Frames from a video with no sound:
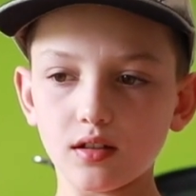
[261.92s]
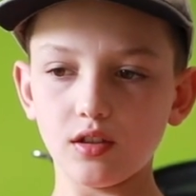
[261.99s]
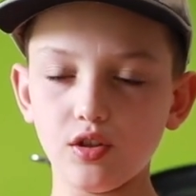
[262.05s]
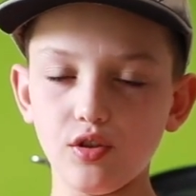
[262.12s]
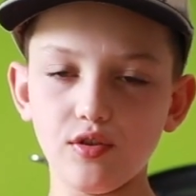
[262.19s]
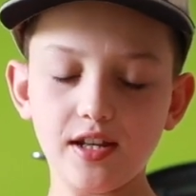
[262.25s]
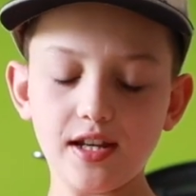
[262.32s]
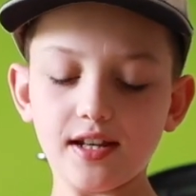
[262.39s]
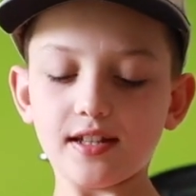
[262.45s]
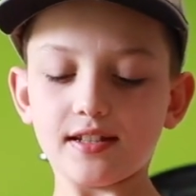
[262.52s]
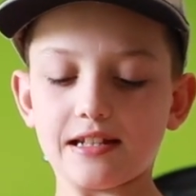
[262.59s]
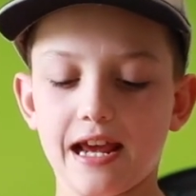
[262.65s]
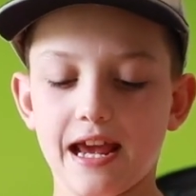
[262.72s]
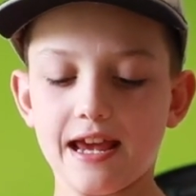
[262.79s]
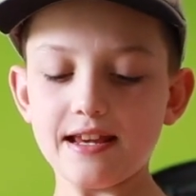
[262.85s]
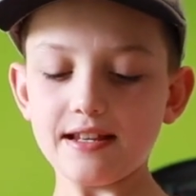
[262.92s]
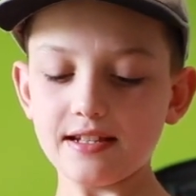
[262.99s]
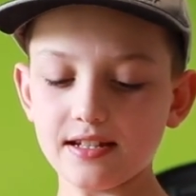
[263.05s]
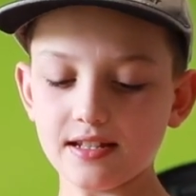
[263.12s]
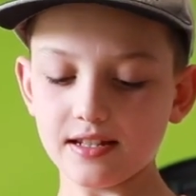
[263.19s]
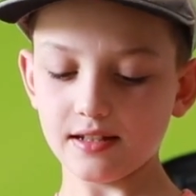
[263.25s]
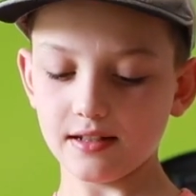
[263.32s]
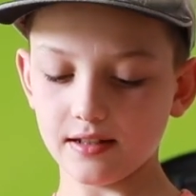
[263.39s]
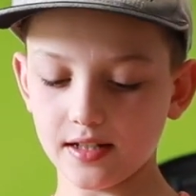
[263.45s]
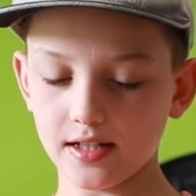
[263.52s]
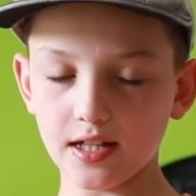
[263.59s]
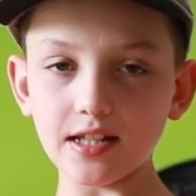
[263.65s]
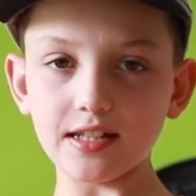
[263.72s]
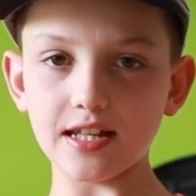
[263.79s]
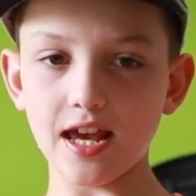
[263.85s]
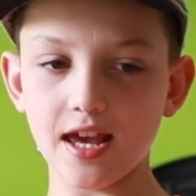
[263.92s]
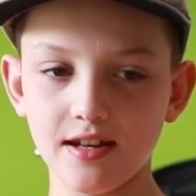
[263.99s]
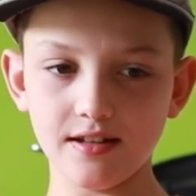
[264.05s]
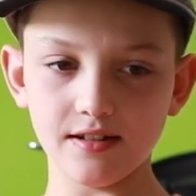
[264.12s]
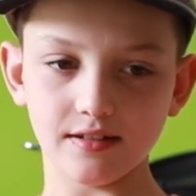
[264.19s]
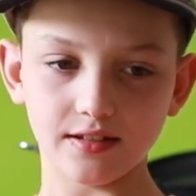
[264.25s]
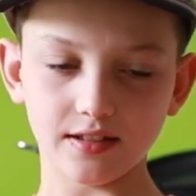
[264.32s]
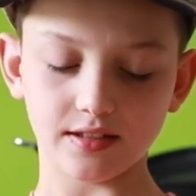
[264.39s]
Unique taste, a 10.